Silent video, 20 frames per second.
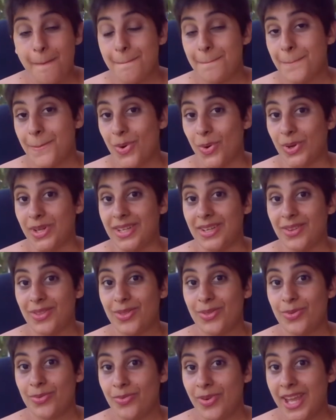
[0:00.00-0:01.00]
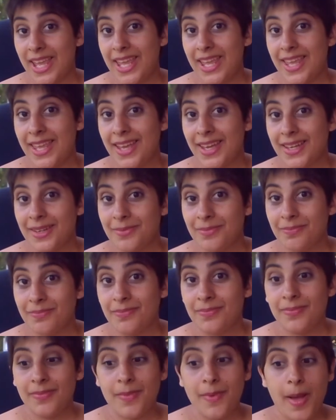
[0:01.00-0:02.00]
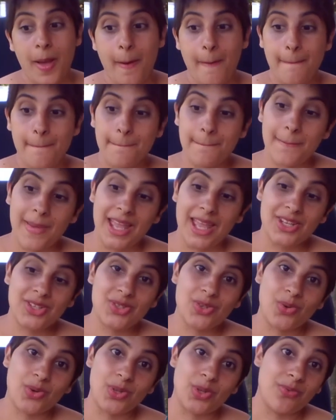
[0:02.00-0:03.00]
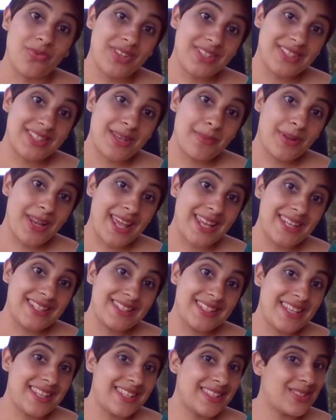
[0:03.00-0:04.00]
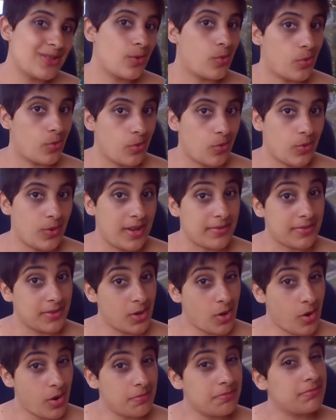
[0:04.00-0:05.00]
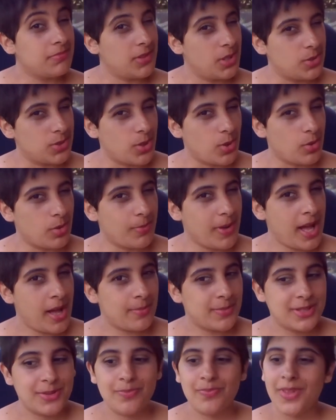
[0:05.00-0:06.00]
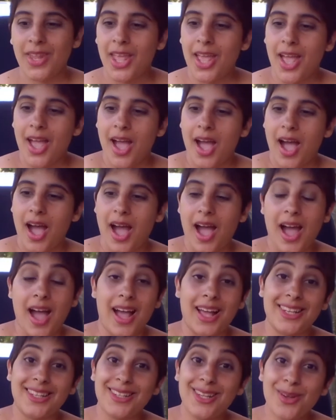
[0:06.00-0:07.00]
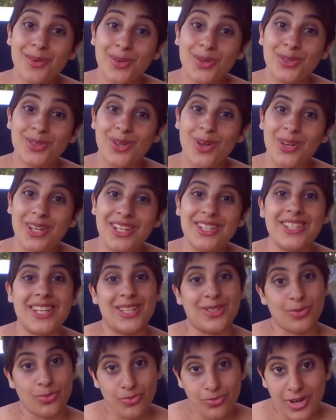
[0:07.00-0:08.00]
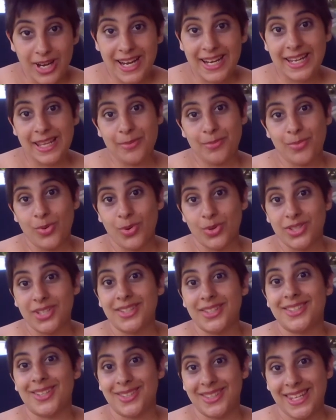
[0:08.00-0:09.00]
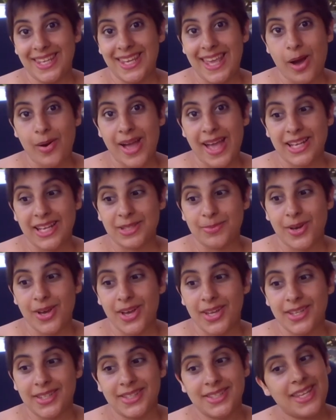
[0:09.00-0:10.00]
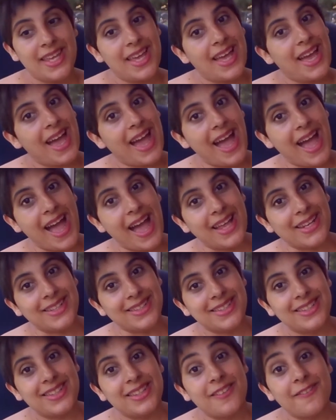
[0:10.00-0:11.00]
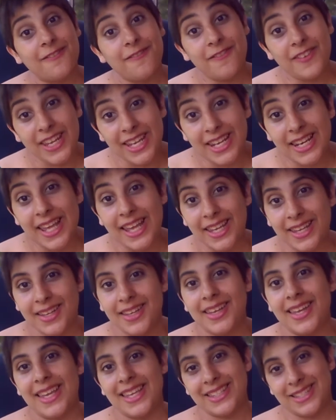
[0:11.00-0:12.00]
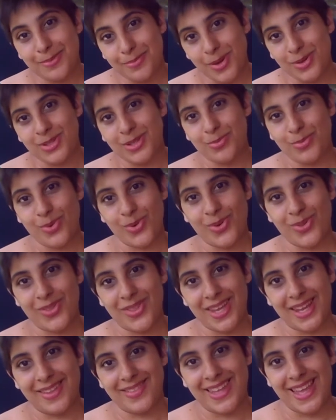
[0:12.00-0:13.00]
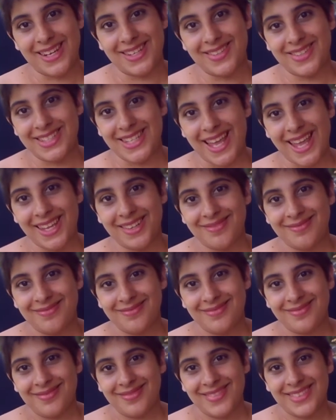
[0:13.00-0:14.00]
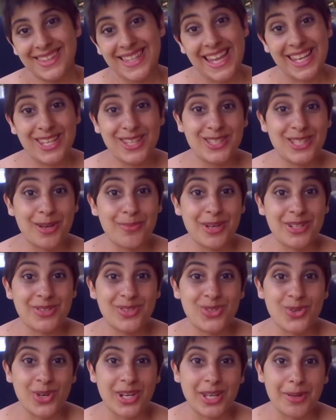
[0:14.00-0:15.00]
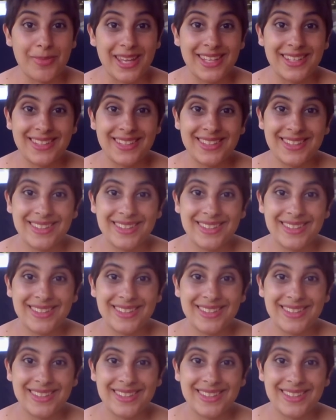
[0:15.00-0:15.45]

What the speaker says: point three, make sure you visit places, or if not, use Google Maps. Local knowledge is really important, so seek out experts. And the feeling is the most important thing at the end of the day. Thank you so much for joining me.